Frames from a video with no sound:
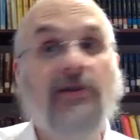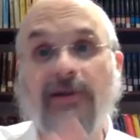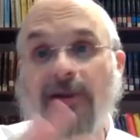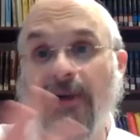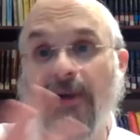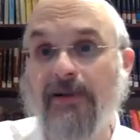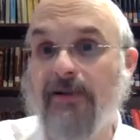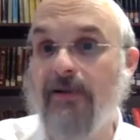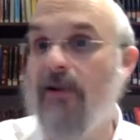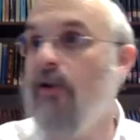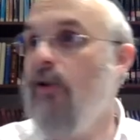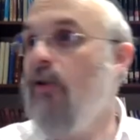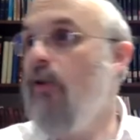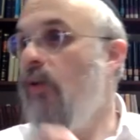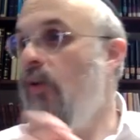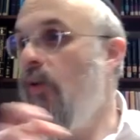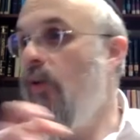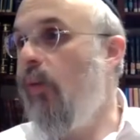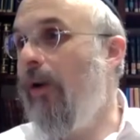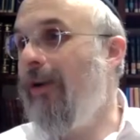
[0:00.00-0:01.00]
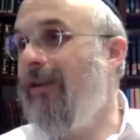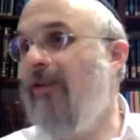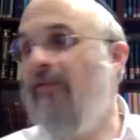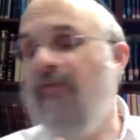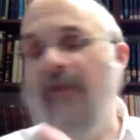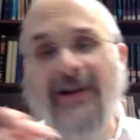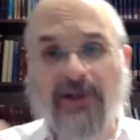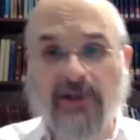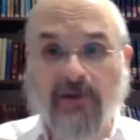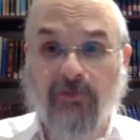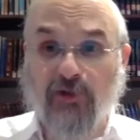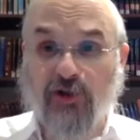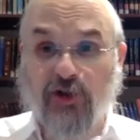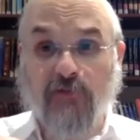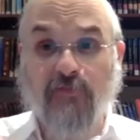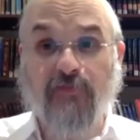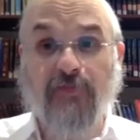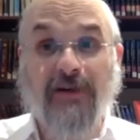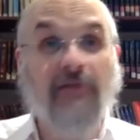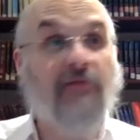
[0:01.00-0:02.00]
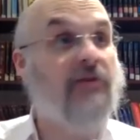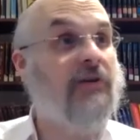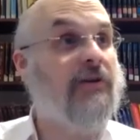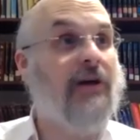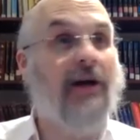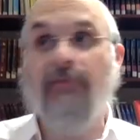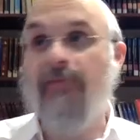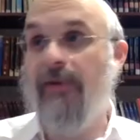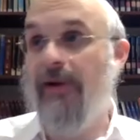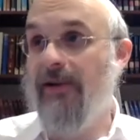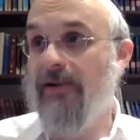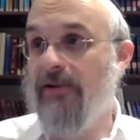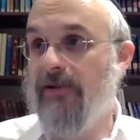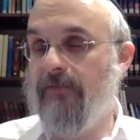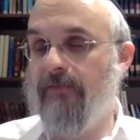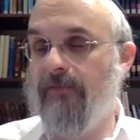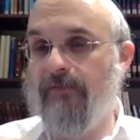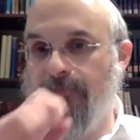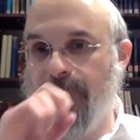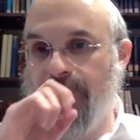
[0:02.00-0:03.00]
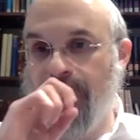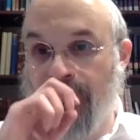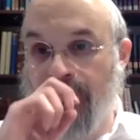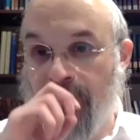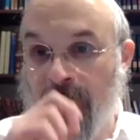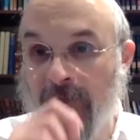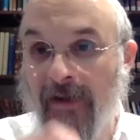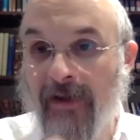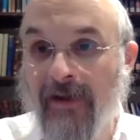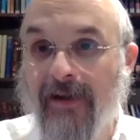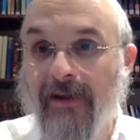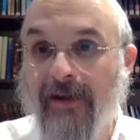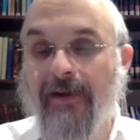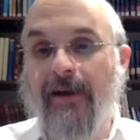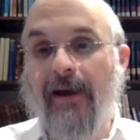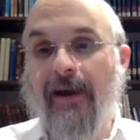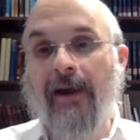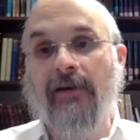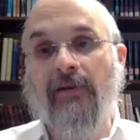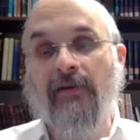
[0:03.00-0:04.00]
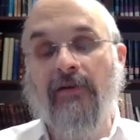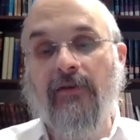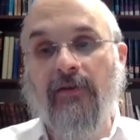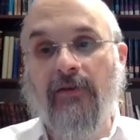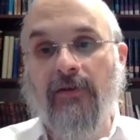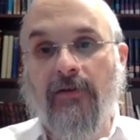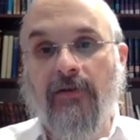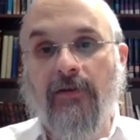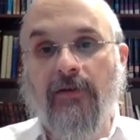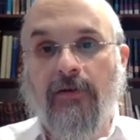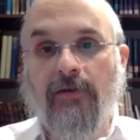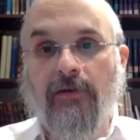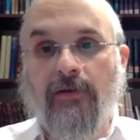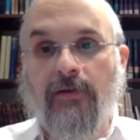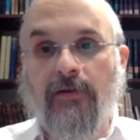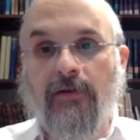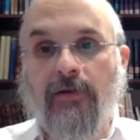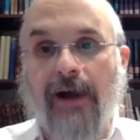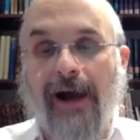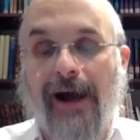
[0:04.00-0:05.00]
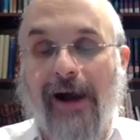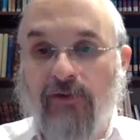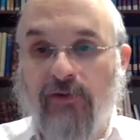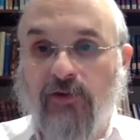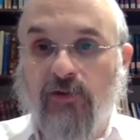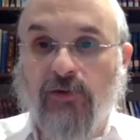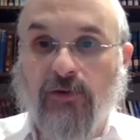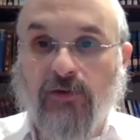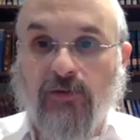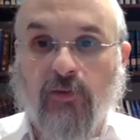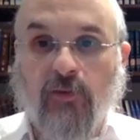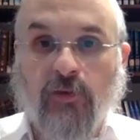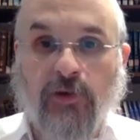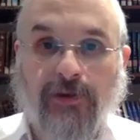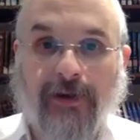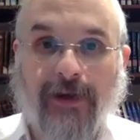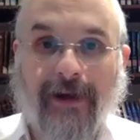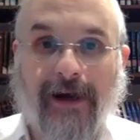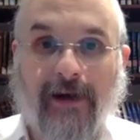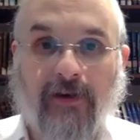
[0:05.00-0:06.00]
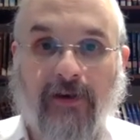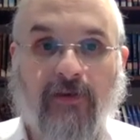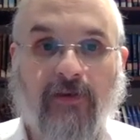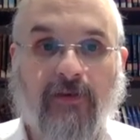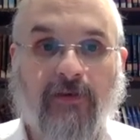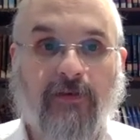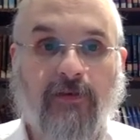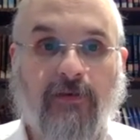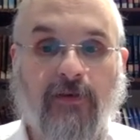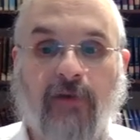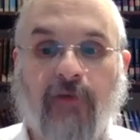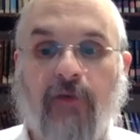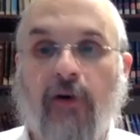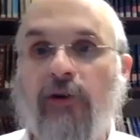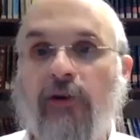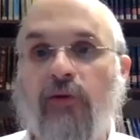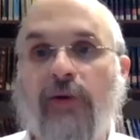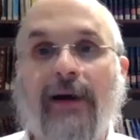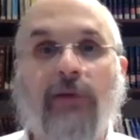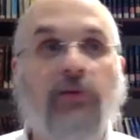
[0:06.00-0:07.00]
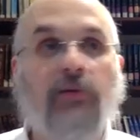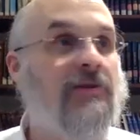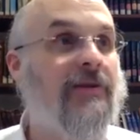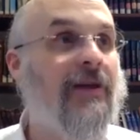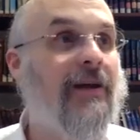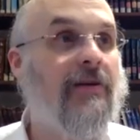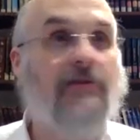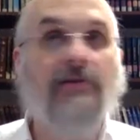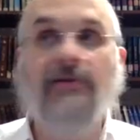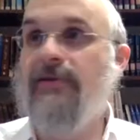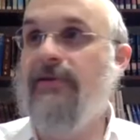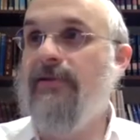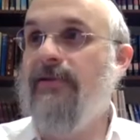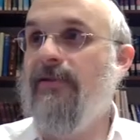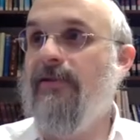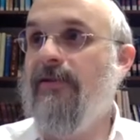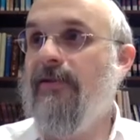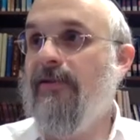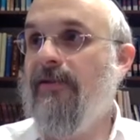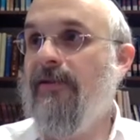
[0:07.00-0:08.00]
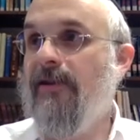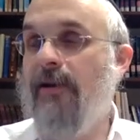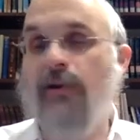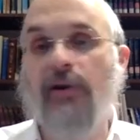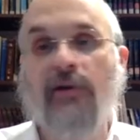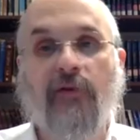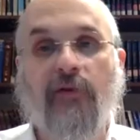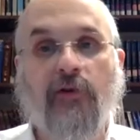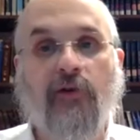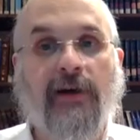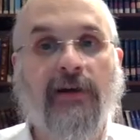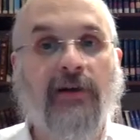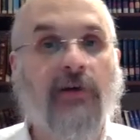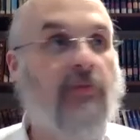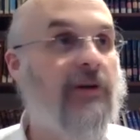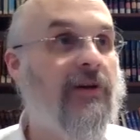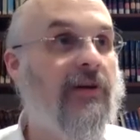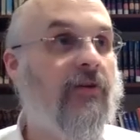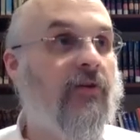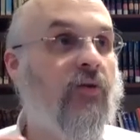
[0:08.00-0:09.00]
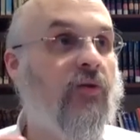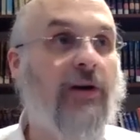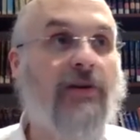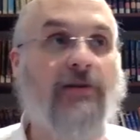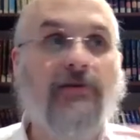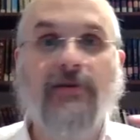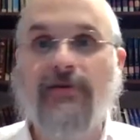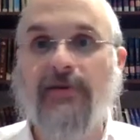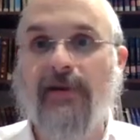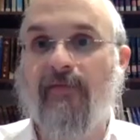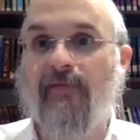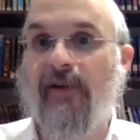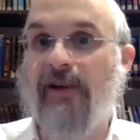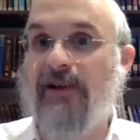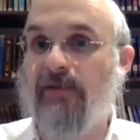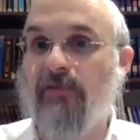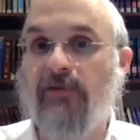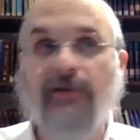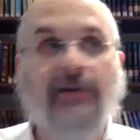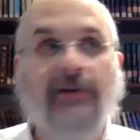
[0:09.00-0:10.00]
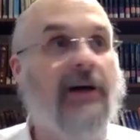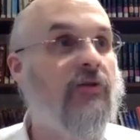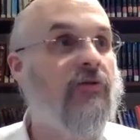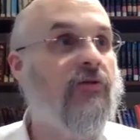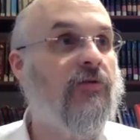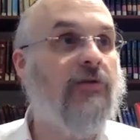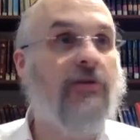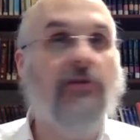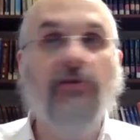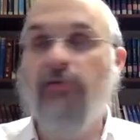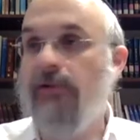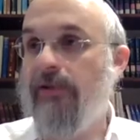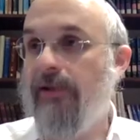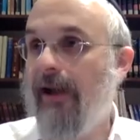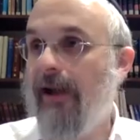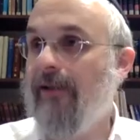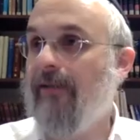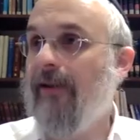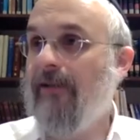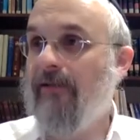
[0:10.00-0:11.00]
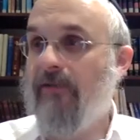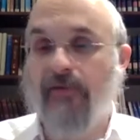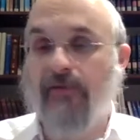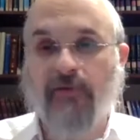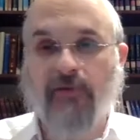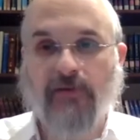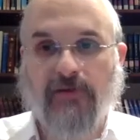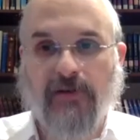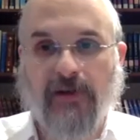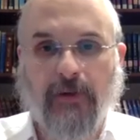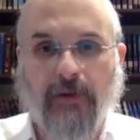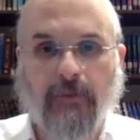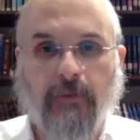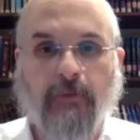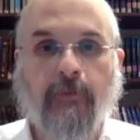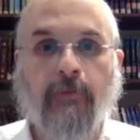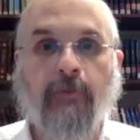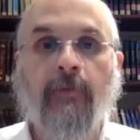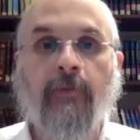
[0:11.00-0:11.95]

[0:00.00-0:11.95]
discussed what the vegetable should be for karpas and how you would work that out if all you had was lettuce and therefore you end up eating twice the same vegetable and how you would deal with that. That's the first thing.